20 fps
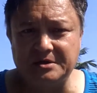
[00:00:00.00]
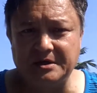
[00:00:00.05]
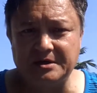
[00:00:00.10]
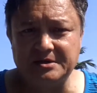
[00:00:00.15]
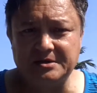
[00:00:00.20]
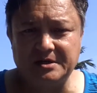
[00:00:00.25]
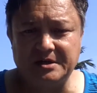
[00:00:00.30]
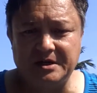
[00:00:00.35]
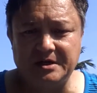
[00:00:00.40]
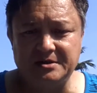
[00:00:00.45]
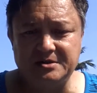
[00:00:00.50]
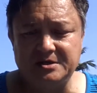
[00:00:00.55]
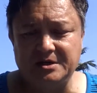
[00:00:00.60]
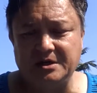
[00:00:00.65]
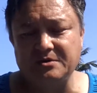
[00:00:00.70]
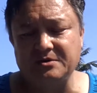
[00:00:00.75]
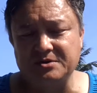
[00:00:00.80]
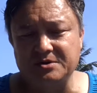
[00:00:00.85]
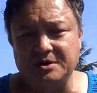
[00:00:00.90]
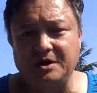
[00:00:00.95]
That's kind of,
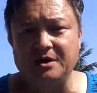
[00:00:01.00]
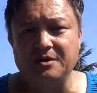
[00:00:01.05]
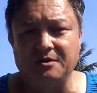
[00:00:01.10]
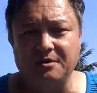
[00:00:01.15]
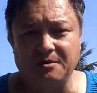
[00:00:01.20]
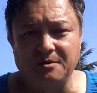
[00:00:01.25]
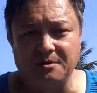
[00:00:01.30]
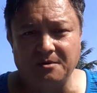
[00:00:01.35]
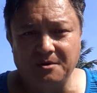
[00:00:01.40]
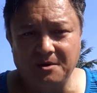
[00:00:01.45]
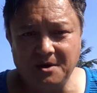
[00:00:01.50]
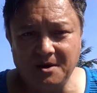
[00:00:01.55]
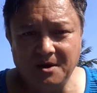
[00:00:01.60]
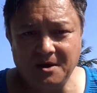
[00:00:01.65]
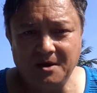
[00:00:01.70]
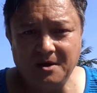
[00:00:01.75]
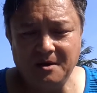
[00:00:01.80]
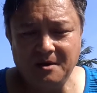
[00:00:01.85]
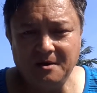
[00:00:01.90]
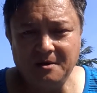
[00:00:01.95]
there's other
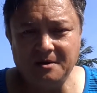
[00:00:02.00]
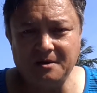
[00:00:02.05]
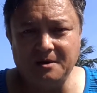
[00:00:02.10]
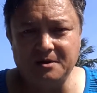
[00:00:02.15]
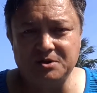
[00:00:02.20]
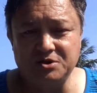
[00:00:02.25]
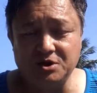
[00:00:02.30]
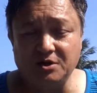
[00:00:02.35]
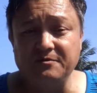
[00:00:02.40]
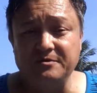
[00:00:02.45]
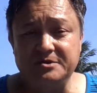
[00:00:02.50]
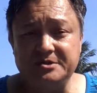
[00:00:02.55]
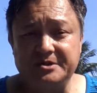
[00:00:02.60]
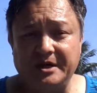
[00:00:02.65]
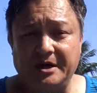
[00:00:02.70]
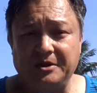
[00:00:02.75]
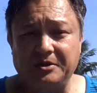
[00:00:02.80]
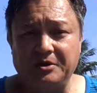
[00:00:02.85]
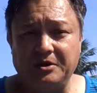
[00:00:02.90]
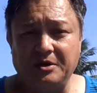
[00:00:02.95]
services
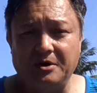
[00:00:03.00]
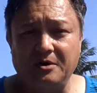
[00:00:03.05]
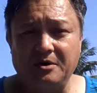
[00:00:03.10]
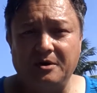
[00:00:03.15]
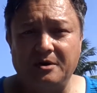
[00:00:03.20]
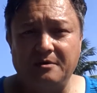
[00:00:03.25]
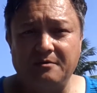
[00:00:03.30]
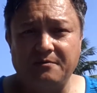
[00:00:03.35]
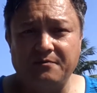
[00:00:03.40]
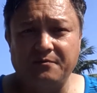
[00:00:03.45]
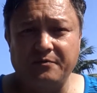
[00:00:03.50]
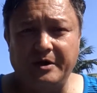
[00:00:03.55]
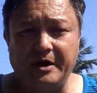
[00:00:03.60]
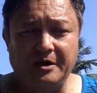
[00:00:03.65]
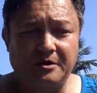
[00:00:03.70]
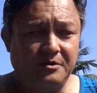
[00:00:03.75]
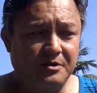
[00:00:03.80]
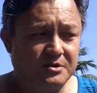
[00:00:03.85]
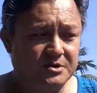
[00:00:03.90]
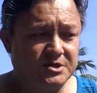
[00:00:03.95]
out there, and
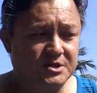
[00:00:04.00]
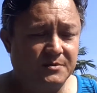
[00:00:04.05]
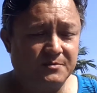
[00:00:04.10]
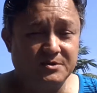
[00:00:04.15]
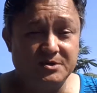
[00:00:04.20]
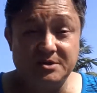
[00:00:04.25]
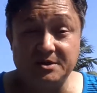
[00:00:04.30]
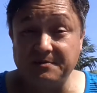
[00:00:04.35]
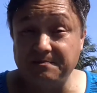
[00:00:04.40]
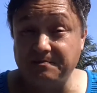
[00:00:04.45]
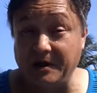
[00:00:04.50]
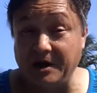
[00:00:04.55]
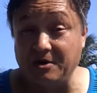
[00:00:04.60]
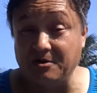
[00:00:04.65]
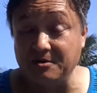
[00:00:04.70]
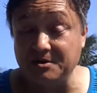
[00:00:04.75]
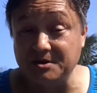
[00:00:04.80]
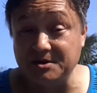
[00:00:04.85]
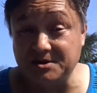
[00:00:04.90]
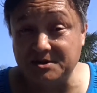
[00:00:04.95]
frankly, the services are
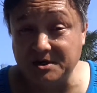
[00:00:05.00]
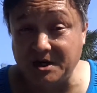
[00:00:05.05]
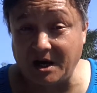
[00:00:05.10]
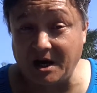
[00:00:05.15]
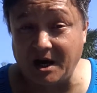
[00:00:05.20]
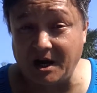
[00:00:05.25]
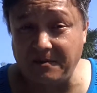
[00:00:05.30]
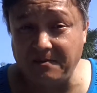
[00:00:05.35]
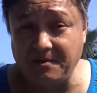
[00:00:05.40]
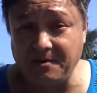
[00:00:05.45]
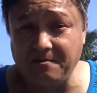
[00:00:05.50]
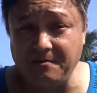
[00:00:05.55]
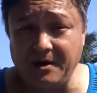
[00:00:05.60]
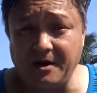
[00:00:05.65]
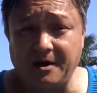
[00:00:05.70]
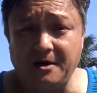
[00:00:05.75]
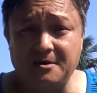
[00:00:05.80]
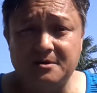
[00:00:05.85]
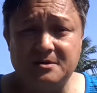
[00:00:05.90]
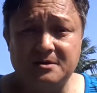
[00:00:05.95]
better than Skype,
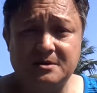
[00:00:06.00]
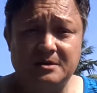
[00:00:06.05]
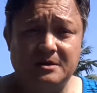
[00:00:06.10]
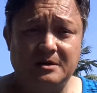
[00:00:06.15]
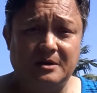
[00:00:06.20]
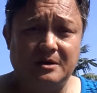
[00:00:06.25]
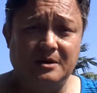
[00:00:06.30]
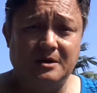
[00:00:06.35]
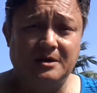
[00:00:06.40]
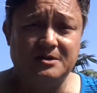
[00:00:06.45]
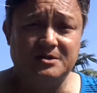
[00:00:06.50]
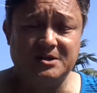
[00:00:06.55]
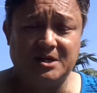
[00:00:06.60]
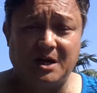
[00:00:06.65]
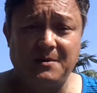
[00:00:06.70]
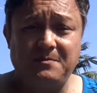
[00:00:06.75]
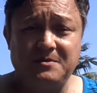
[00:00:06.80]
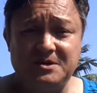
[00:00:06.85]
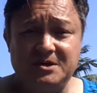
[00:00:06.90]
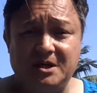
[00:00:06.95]
but
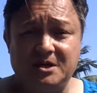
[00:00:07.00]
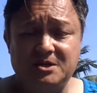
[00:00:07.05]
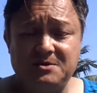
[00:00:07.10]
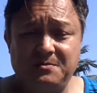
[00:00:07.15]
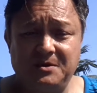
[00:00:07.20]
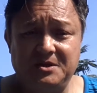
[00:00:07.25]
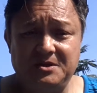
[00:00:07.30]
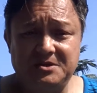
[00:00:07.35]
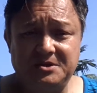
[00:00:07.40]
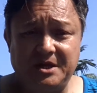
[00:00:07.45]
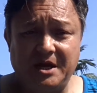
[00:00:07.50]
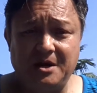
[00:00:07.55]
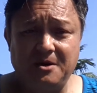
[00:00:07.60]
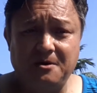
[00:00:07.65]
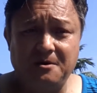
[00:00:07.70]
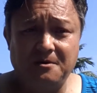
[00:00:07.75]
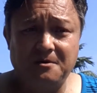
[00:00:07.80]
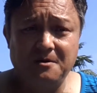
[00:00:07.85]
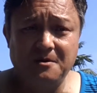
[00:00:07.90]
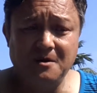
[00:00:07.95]
Skype tends to be the
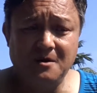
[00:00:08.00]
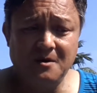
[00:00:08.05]
standard.